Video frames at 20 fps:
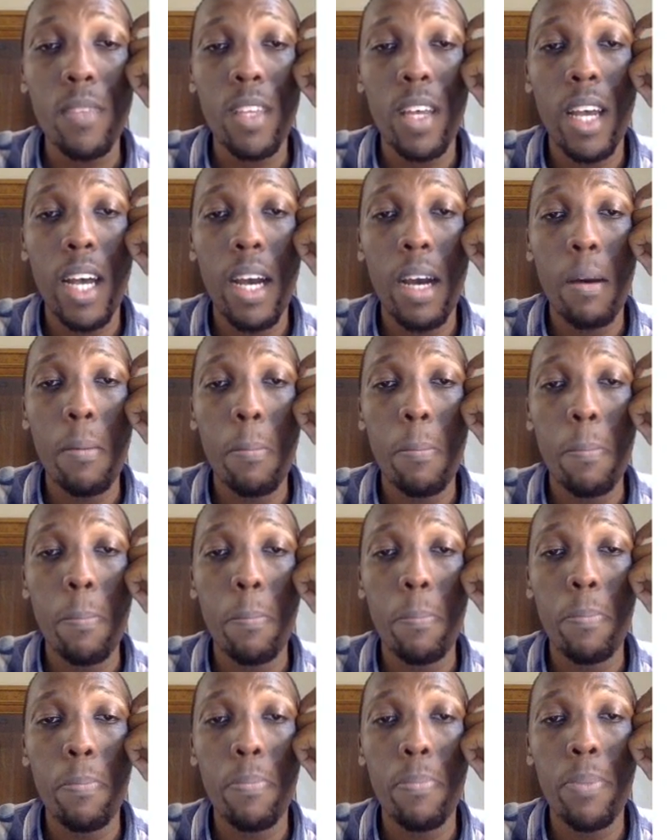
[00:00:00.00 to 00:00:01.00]

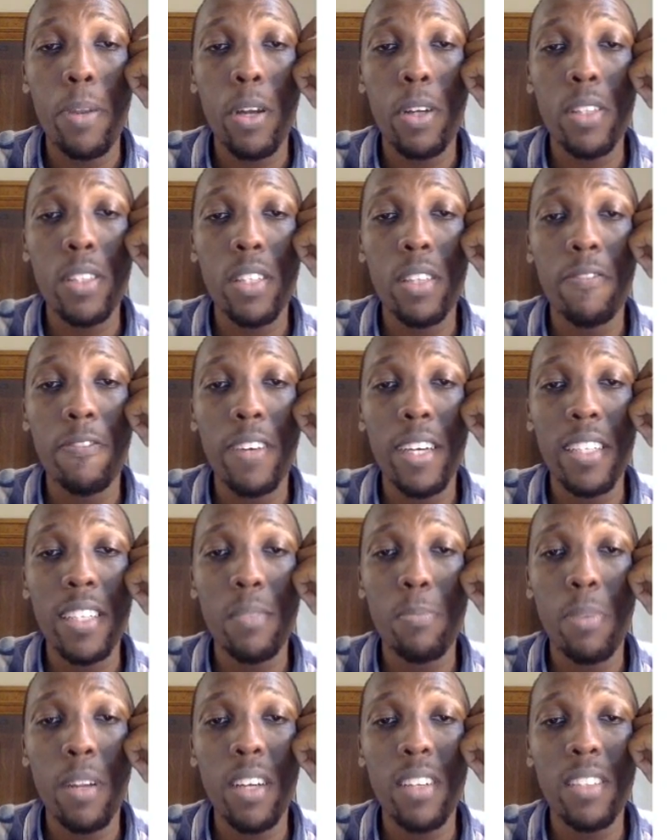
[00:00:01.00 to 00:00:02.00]
plot. The
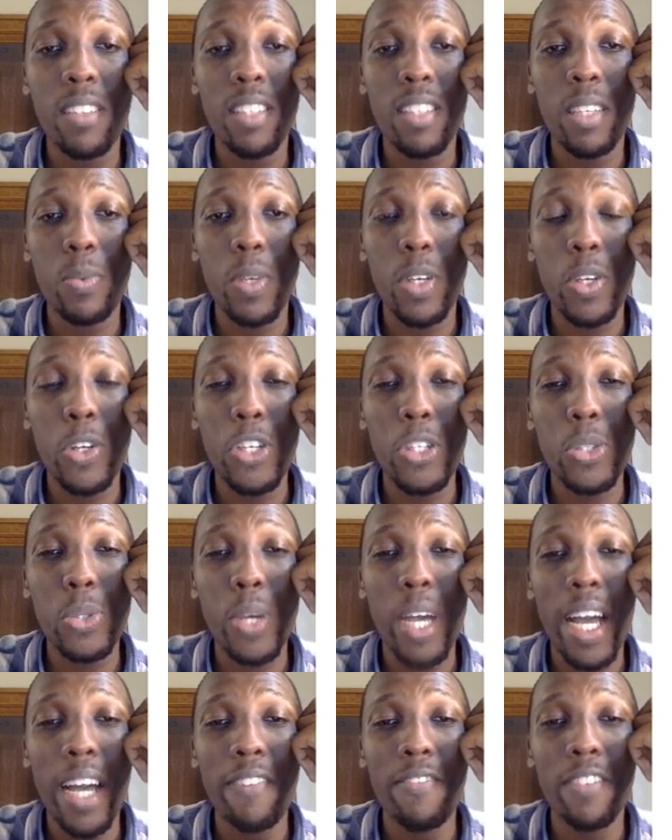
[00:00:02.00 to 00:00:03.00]
first plot that we're going to
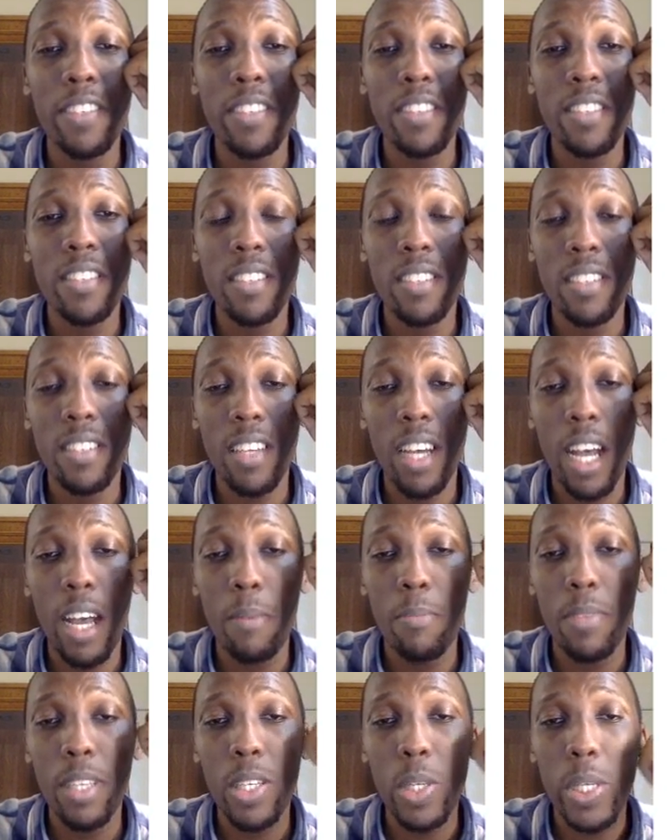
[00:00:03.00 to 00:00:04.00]
have is
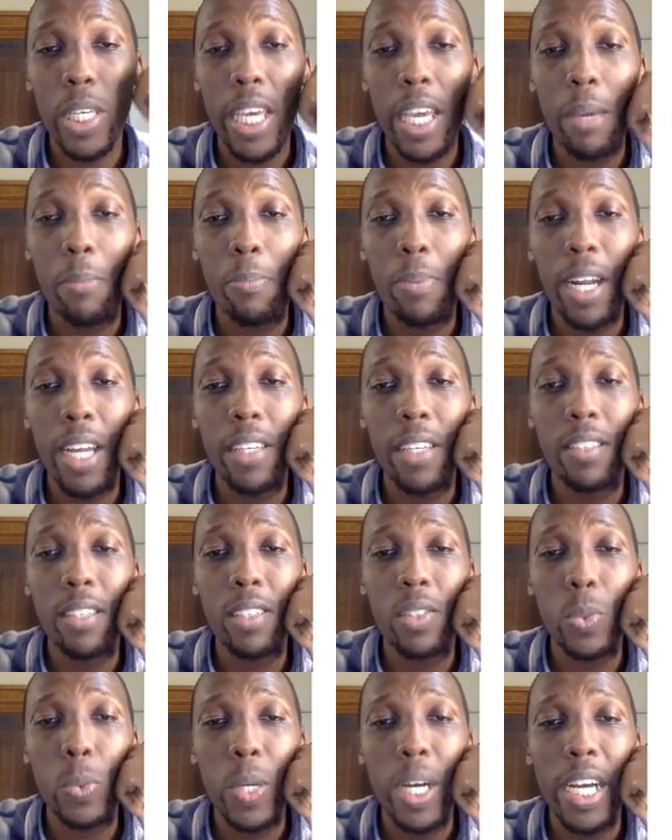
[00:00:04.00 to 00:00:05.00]
the UK
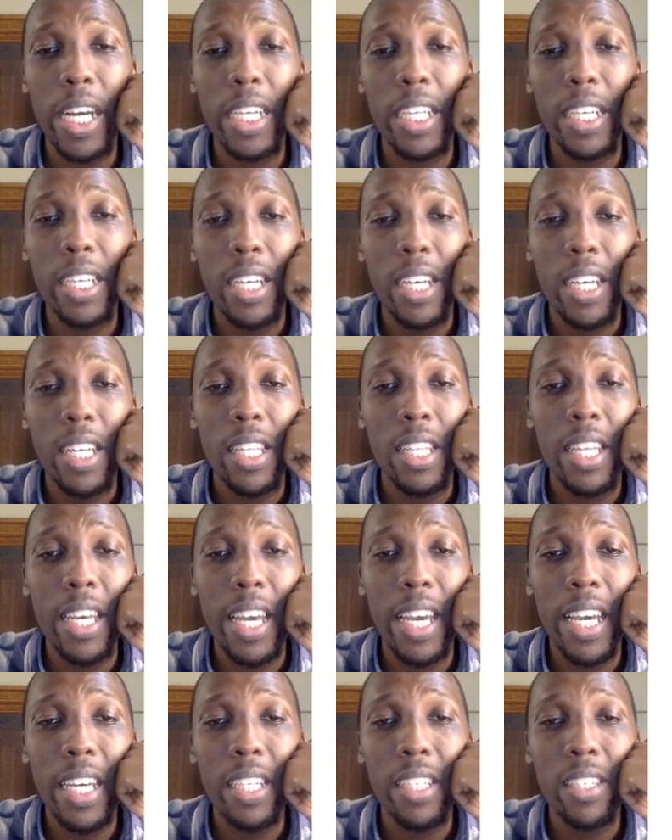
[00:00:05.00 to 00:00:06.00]
prices one,
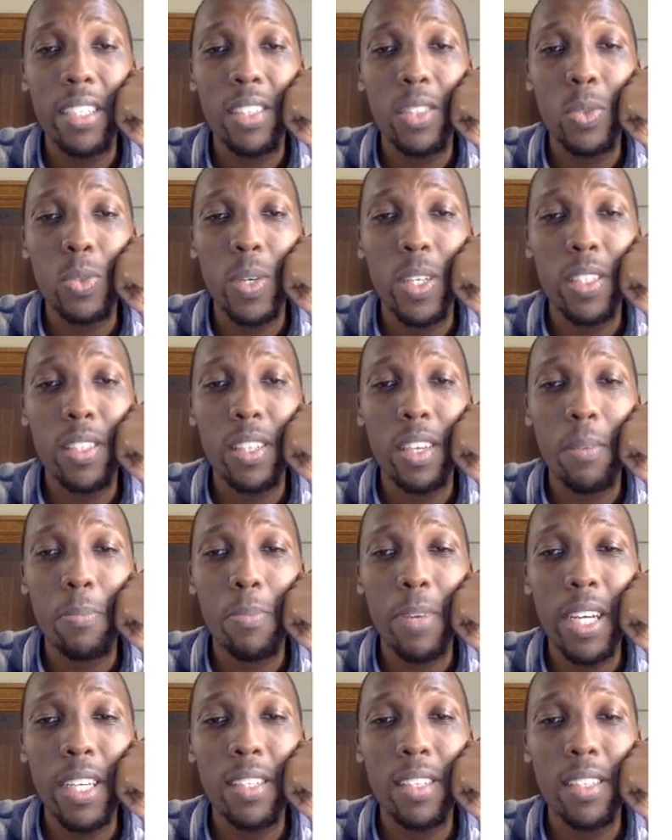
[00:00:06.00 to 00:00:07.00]
then USA
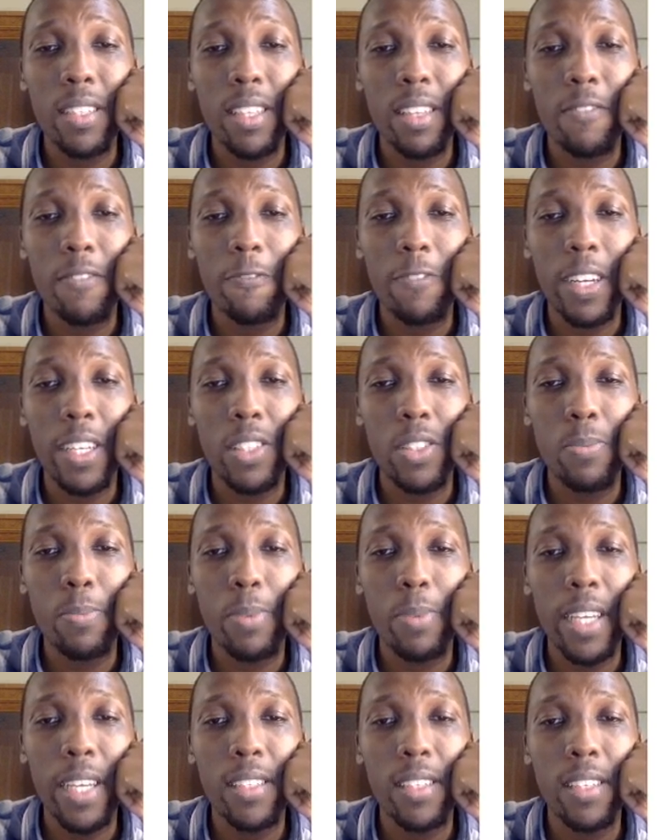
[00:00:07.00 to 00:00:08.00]
prices, then France
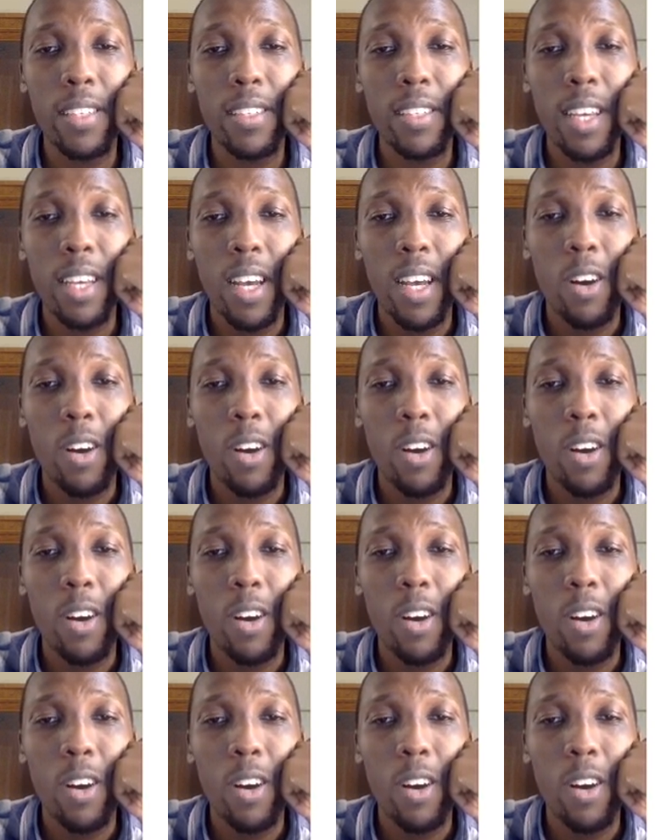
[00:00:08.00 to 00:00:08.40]
prices.